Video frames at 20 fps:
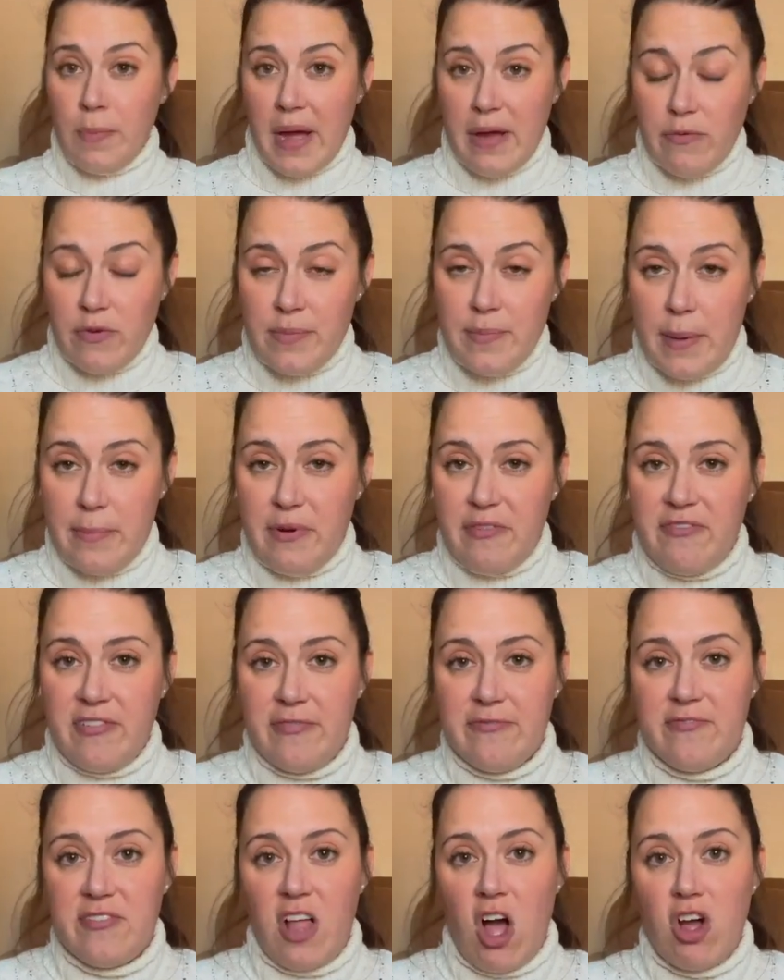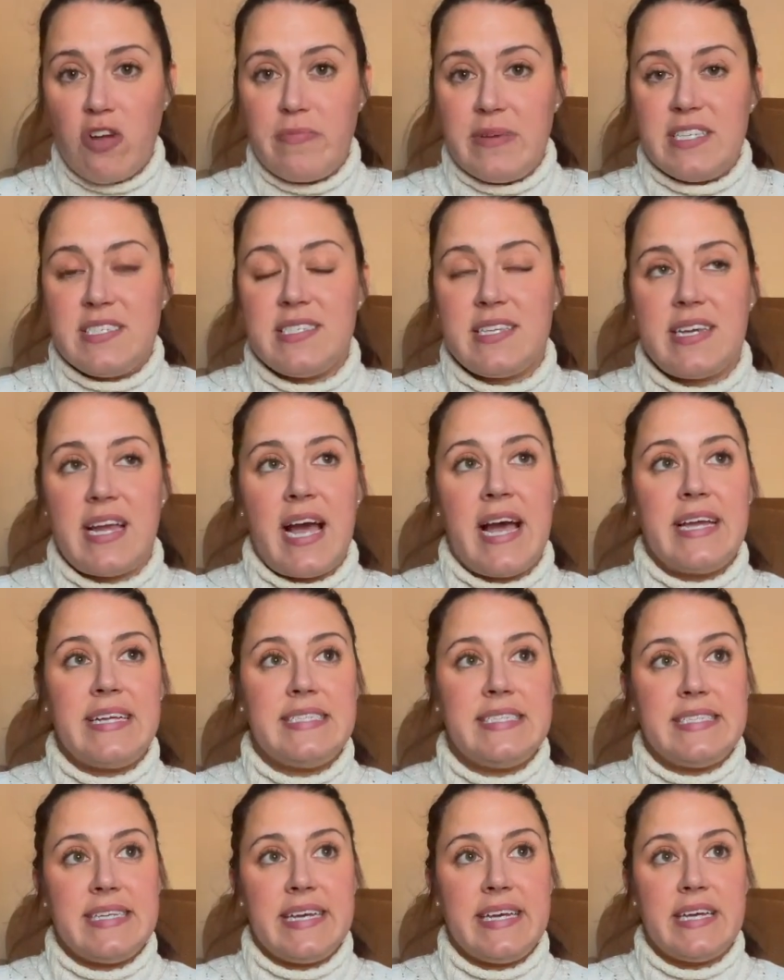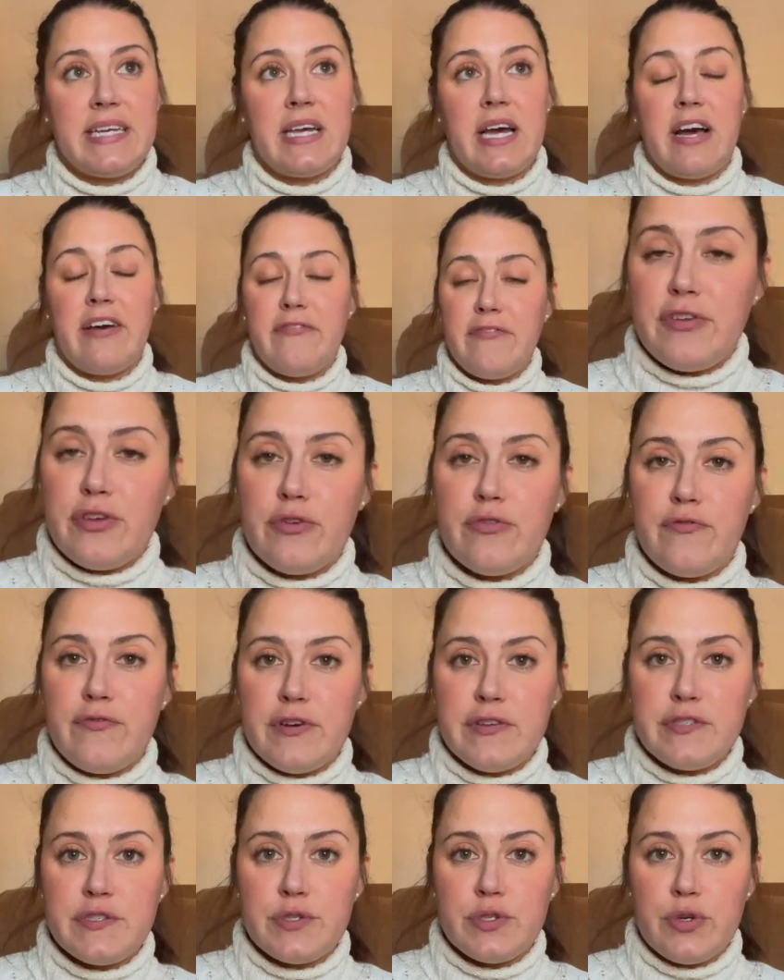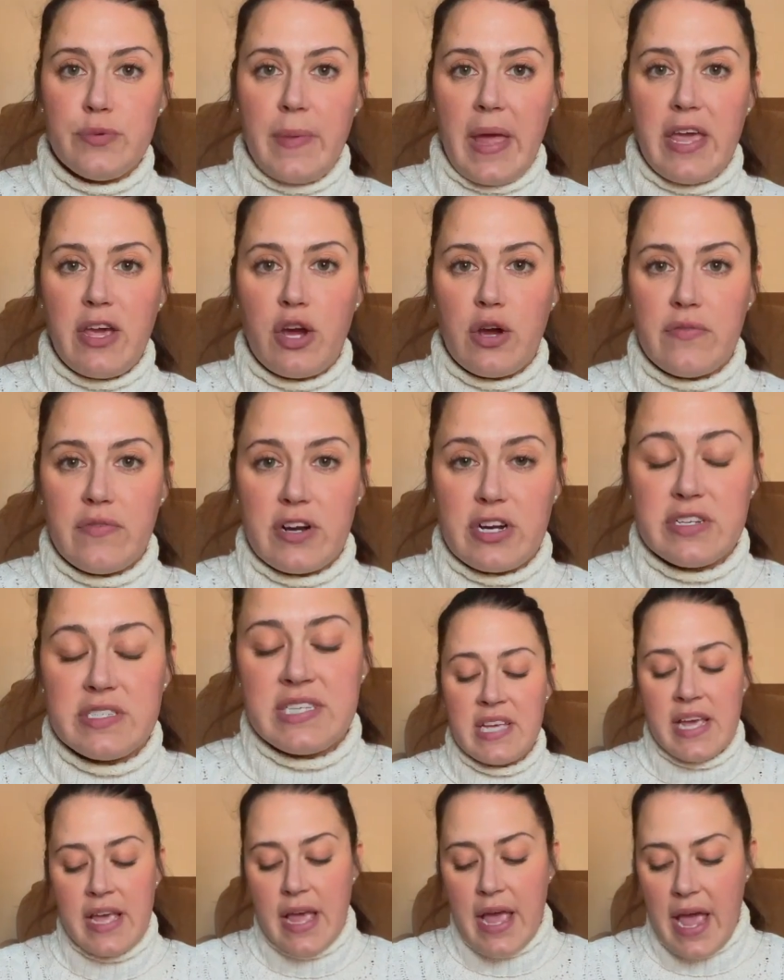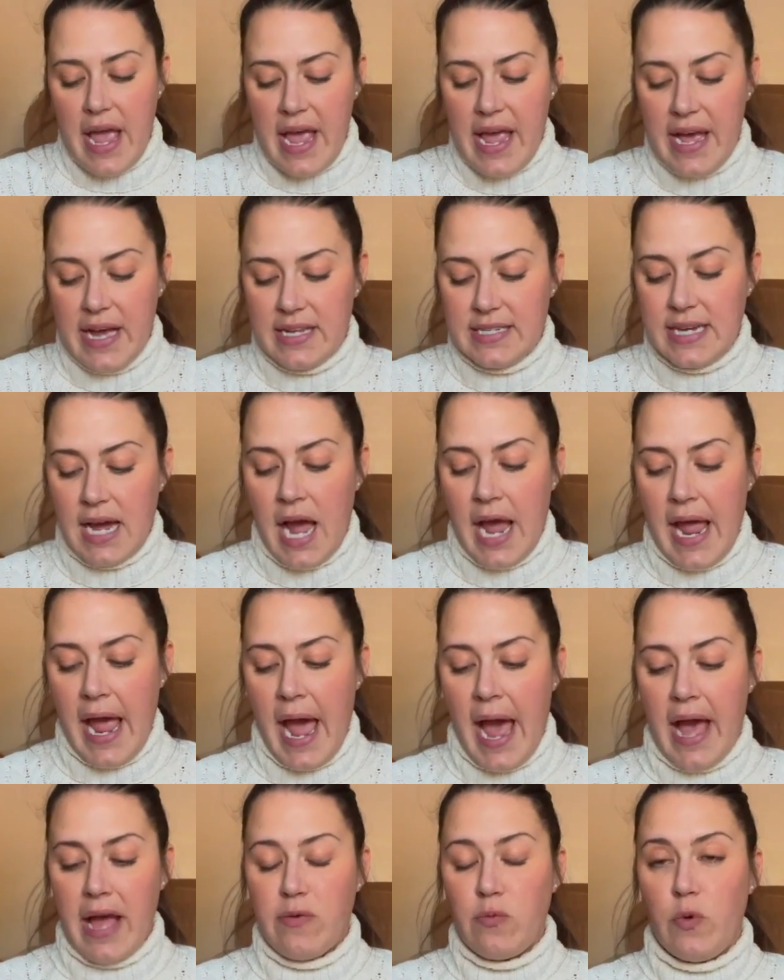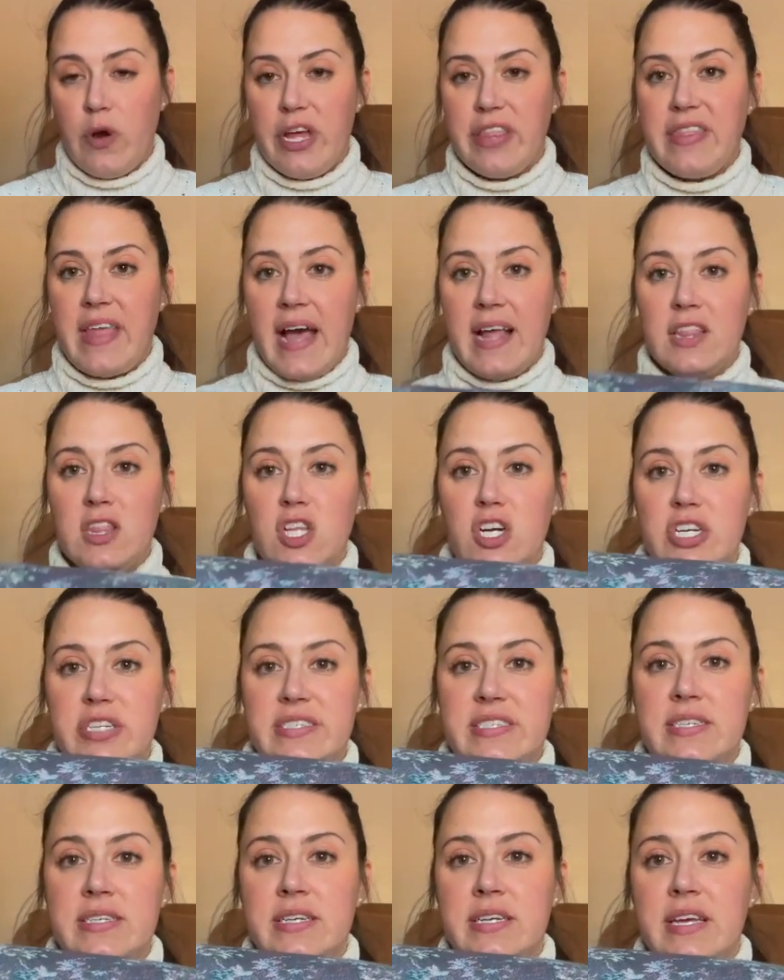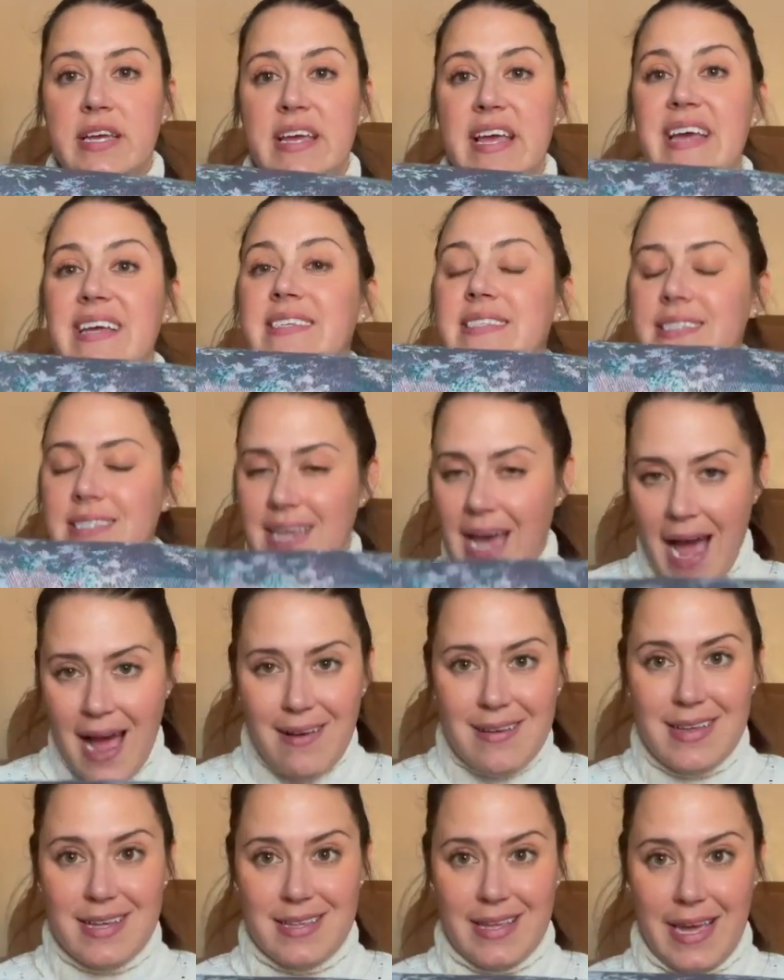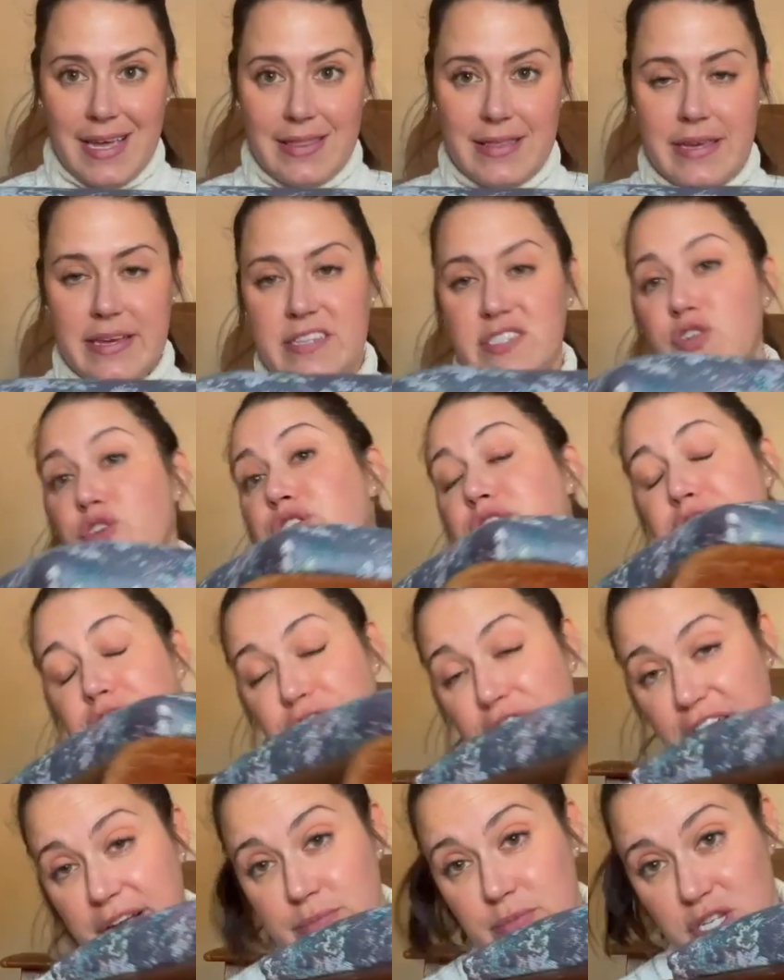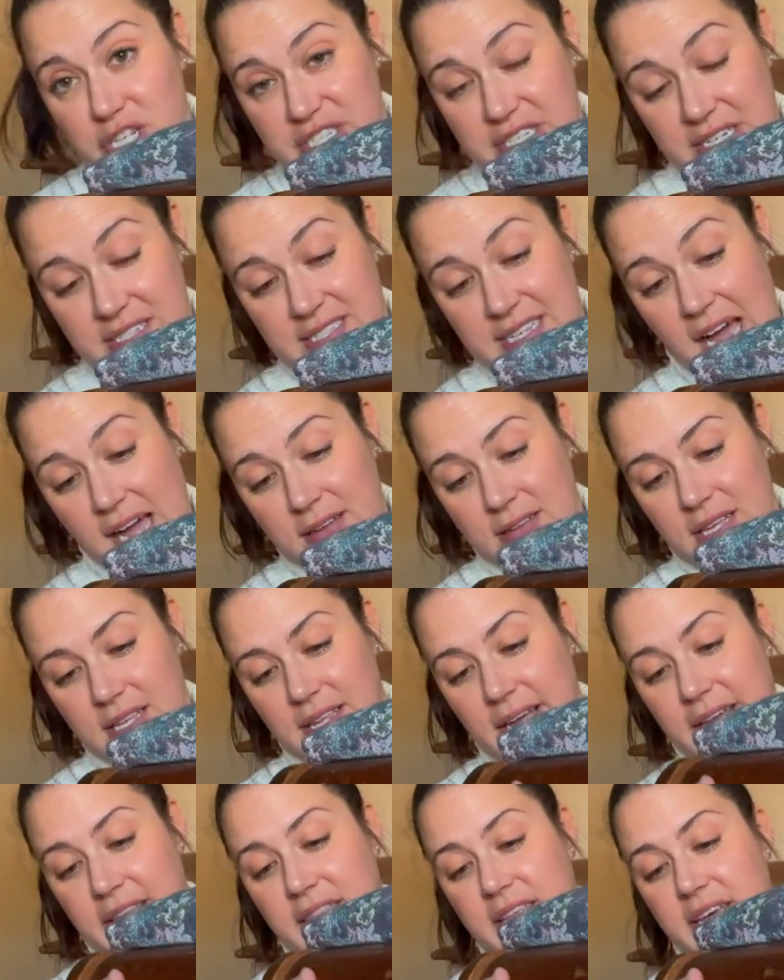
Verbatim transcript: might remember from Vlogmas that I did a few footstool makeovers, and I had one that looked exactly like this, or the frame looked exactly like